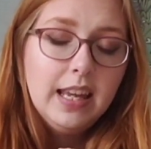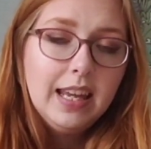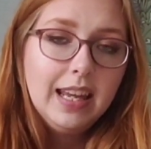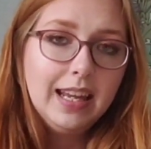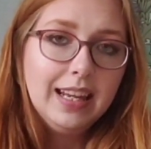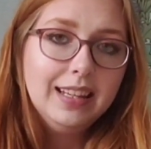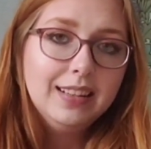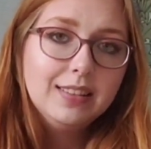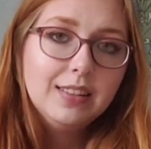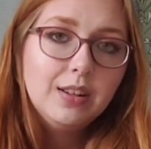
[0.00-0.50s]

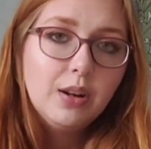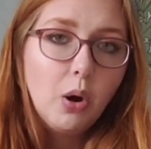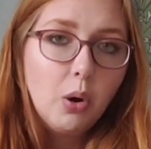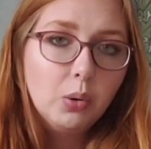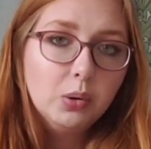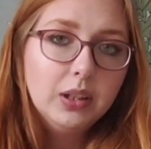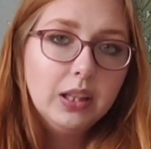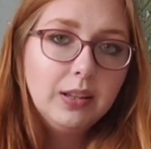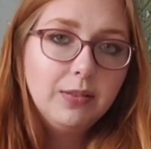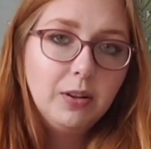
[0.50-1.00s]
is an
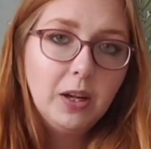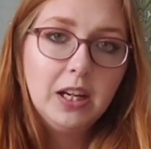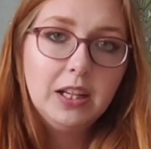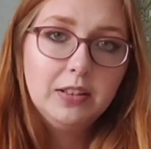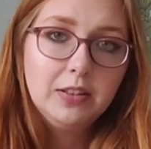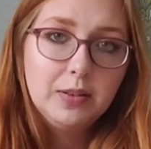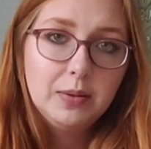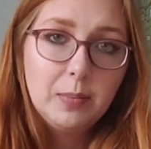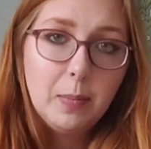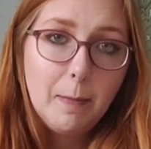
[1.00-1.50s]

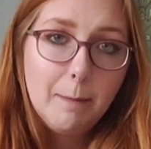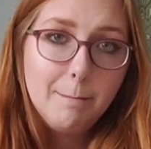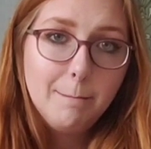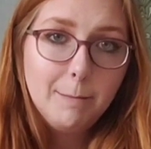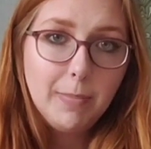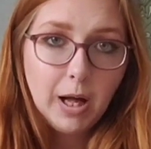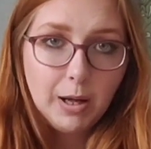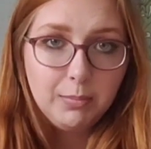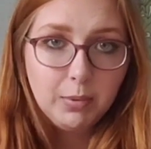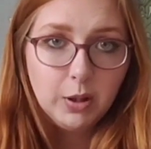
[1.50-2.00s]
OnlyFans
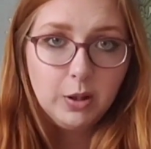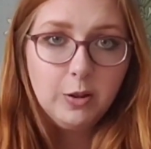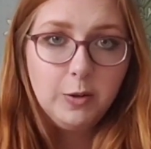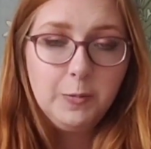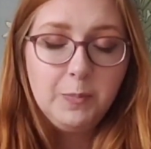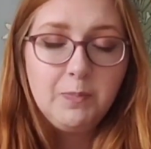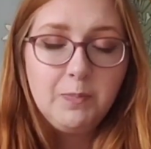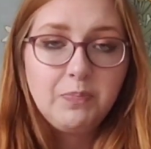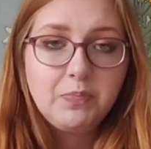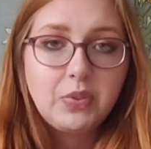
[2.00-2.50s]
bubble.
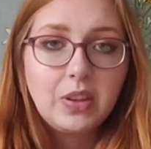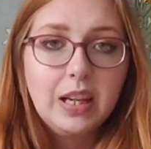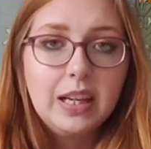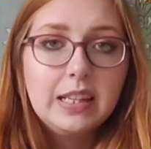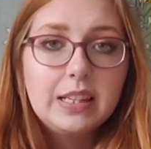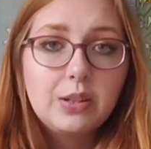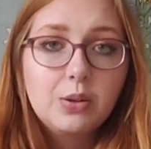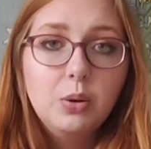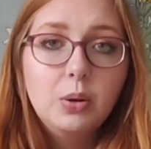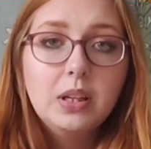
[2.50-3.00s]

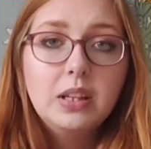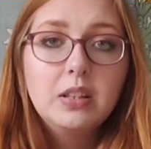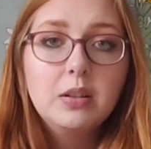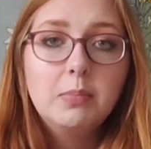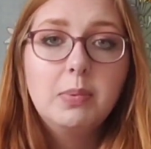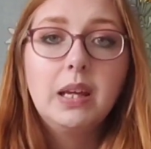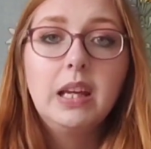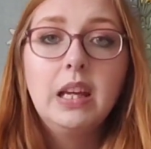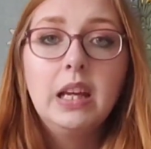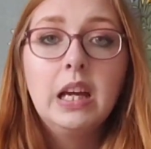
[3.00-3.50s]
It's going to
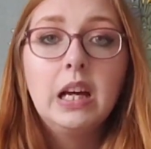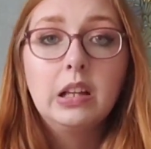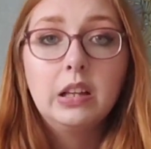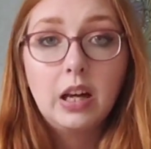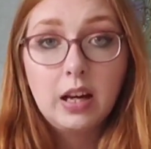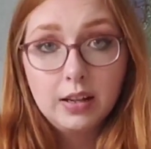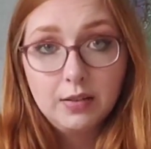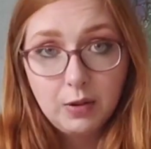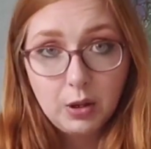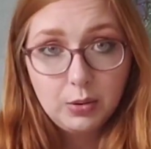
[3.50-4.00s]
be a
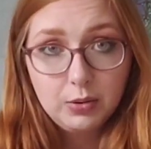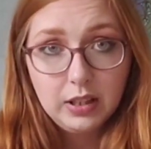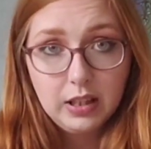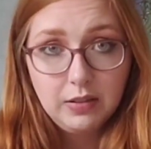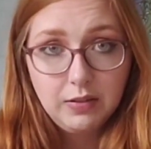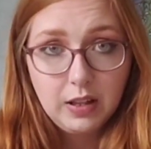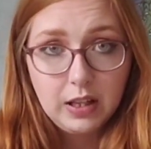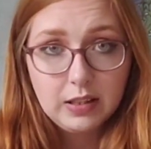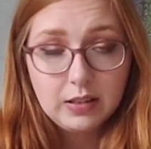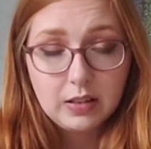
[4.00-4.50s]
lot of
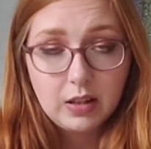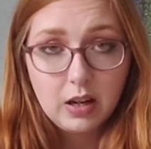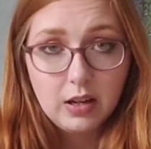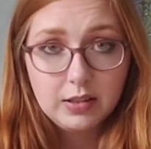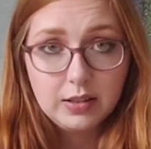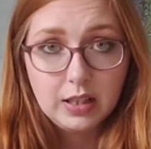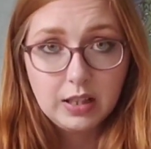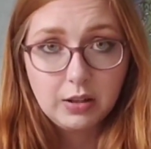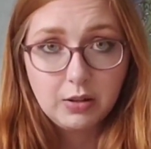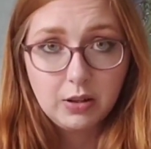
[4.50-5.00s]
OnlyFans
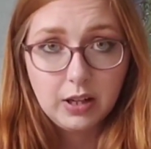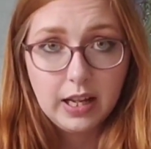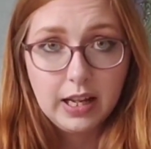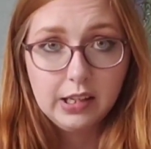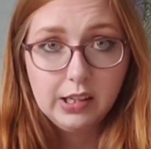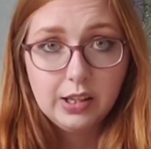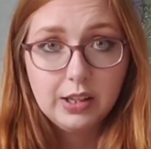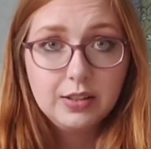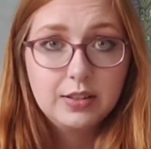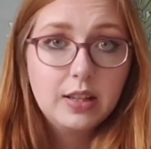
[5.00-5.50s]
content
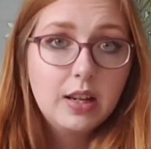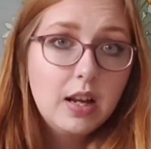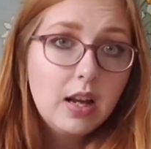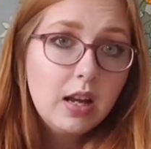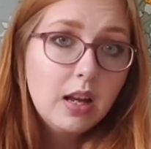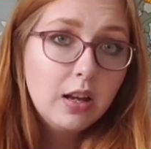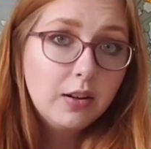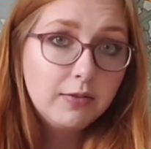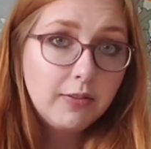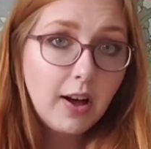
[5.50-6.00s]
creators
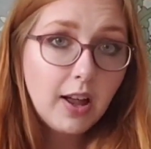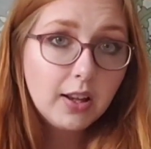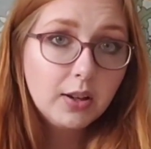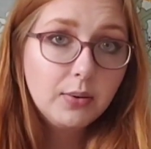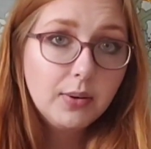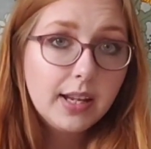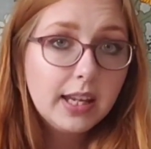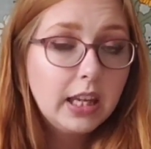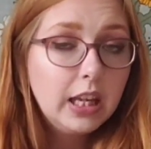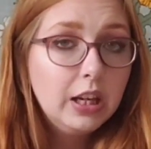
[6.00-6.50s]

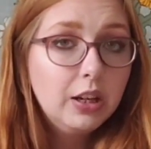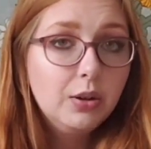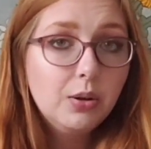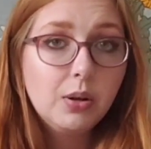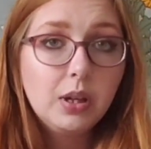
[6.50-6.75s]
following you,